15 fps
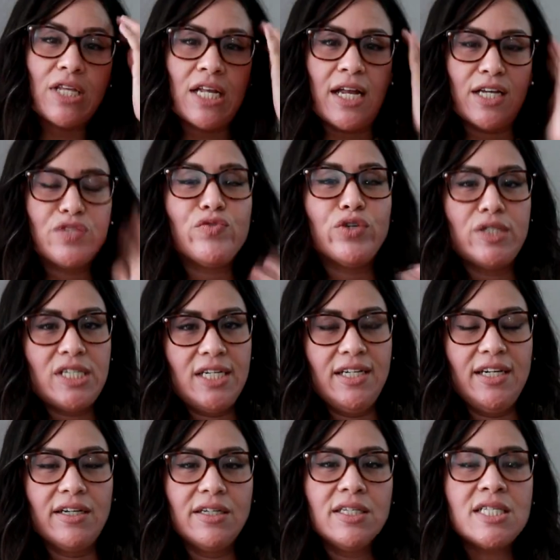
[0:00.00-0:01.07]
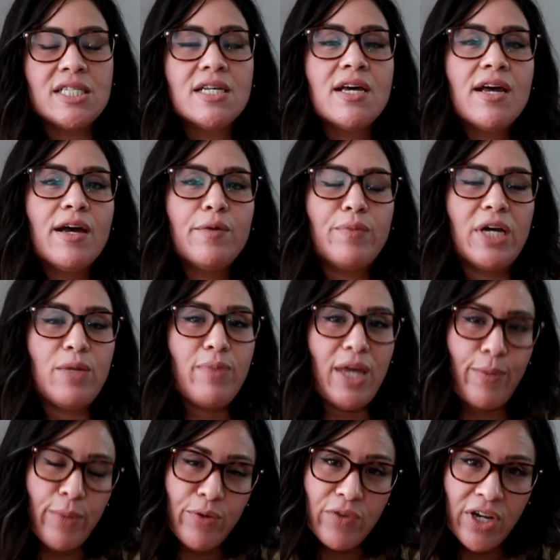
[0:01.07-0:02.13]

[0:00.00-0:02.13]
the last 14 years. My payment